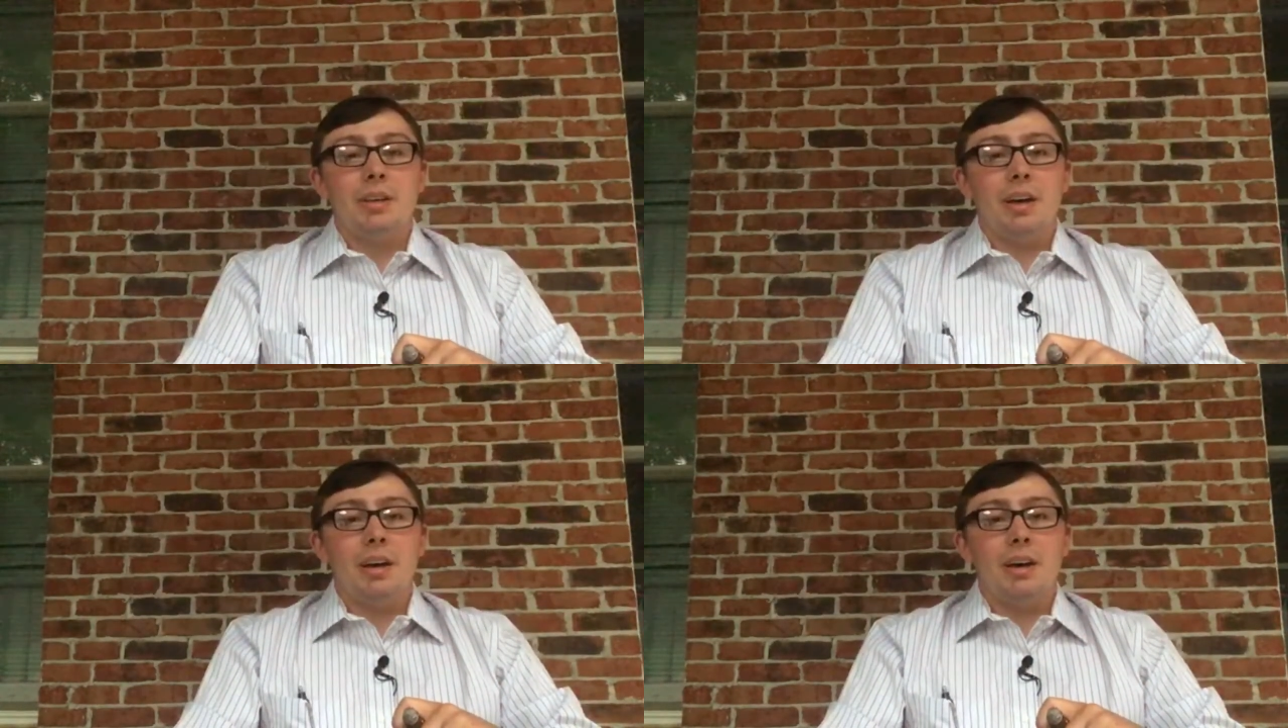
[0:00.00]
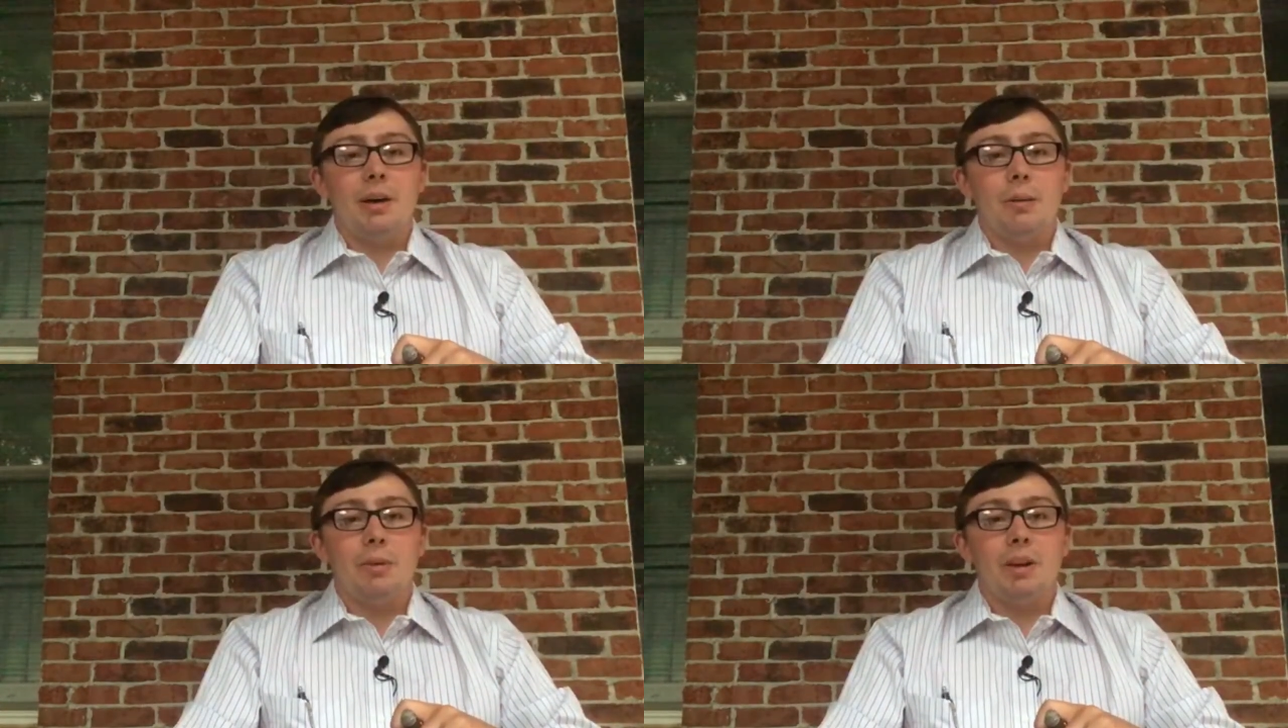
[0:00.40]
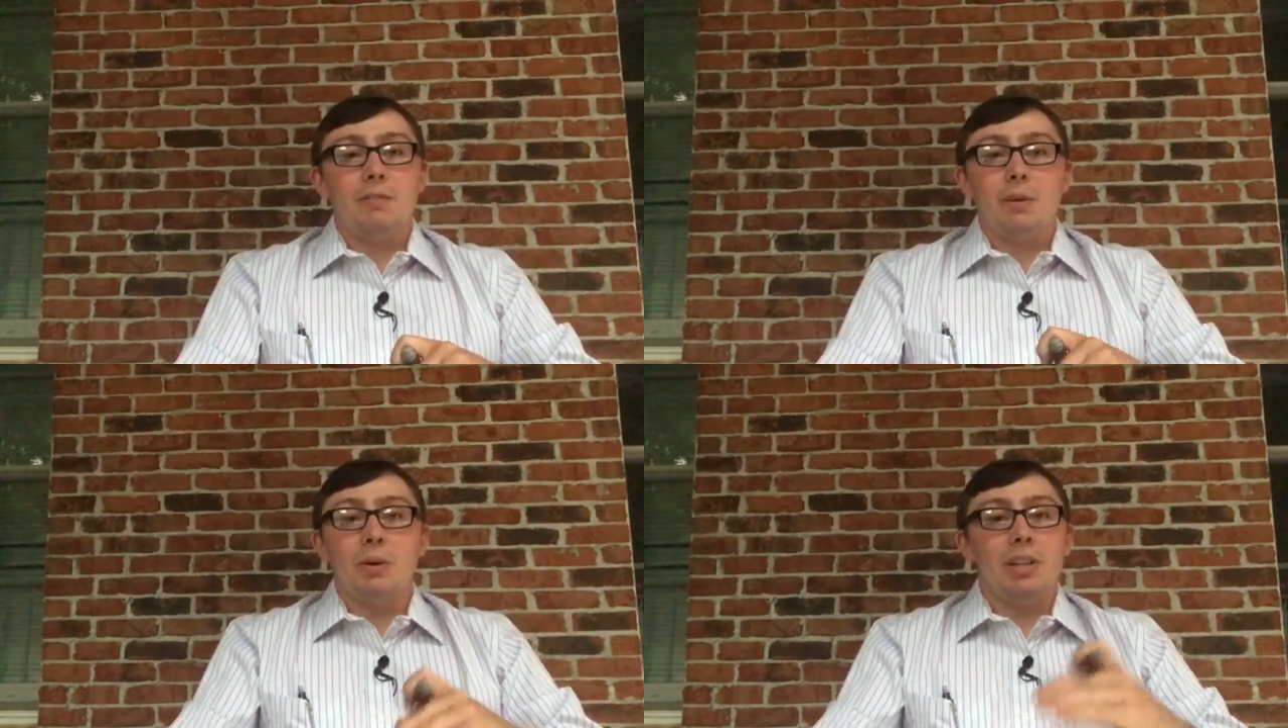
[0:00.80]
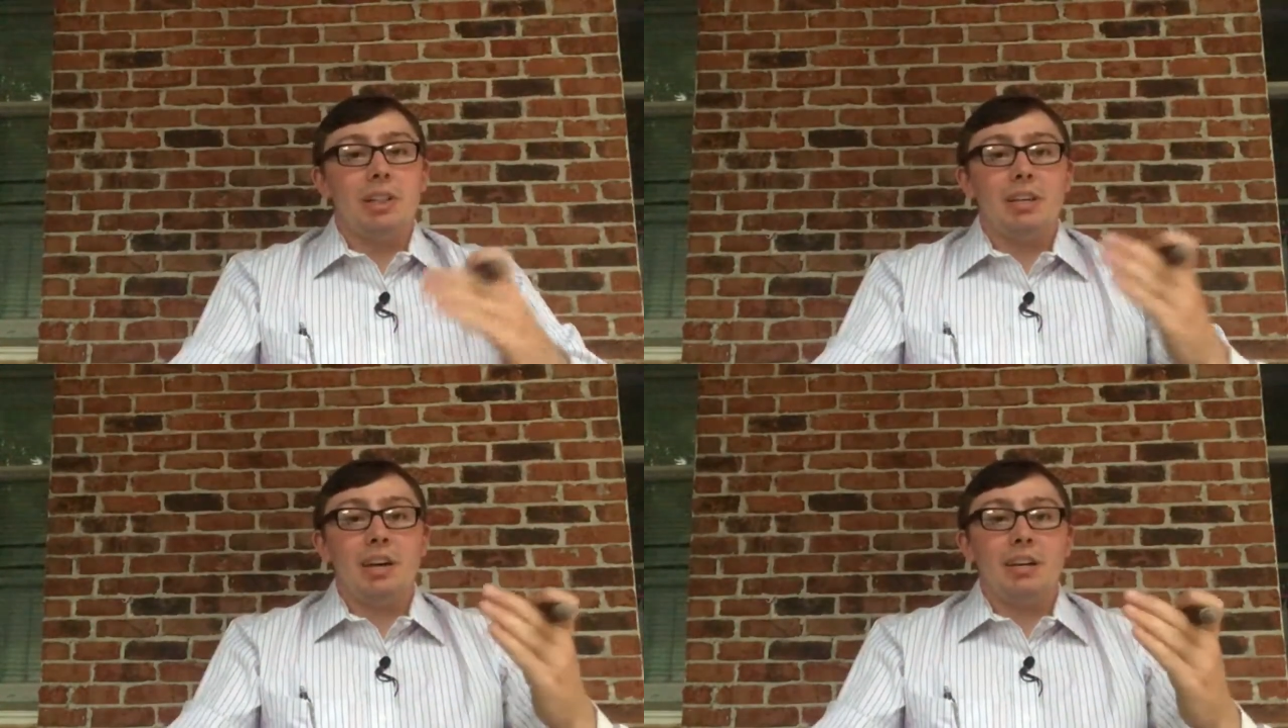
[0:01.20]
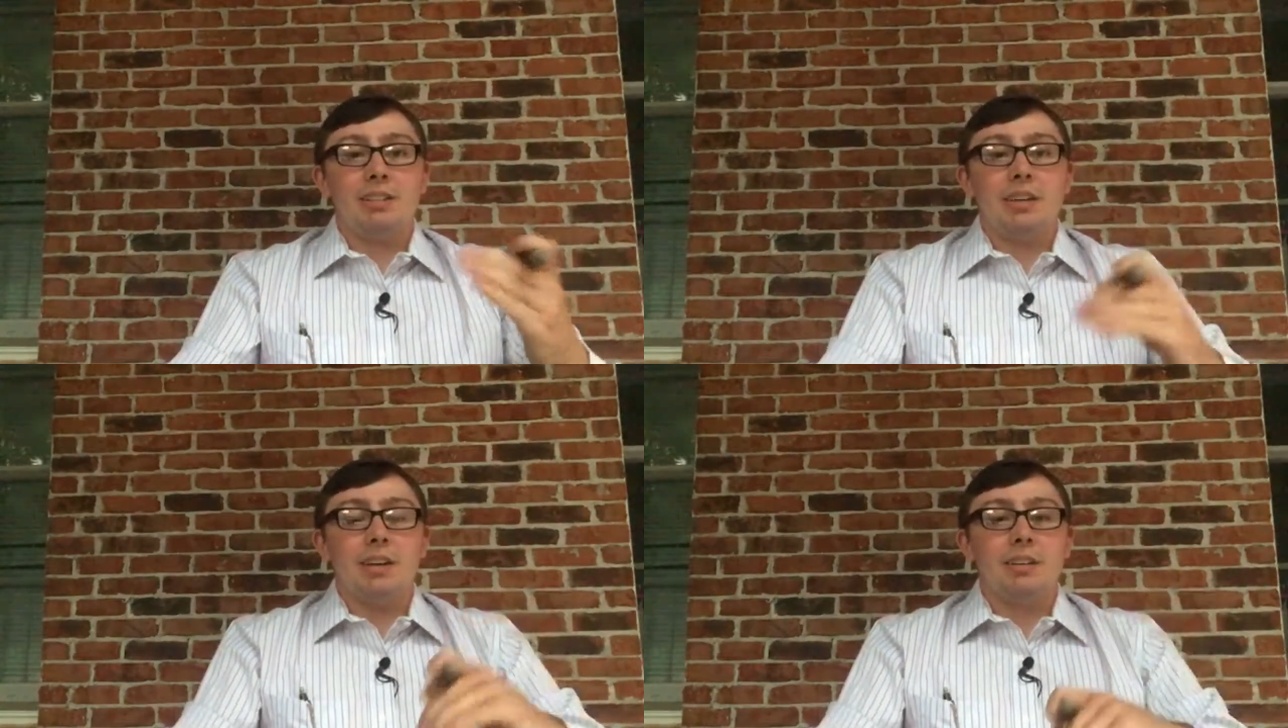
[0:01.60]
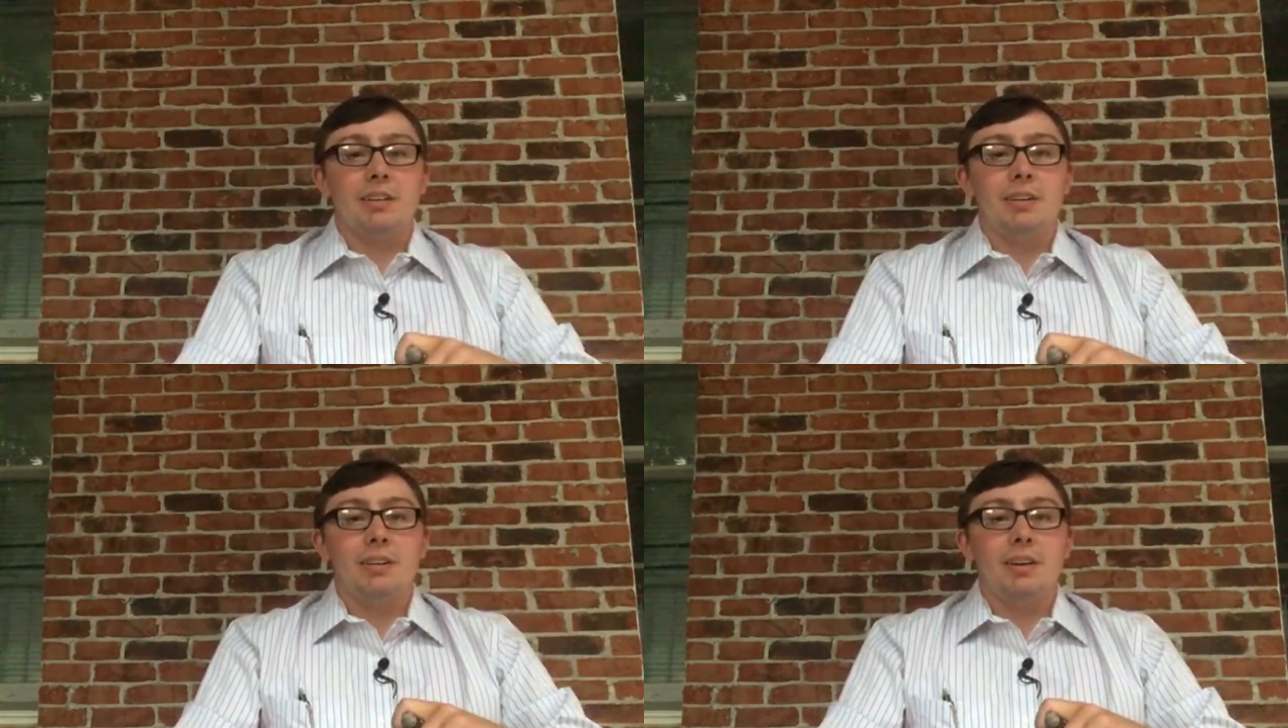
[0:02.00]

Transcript: and everyone in the tech sector.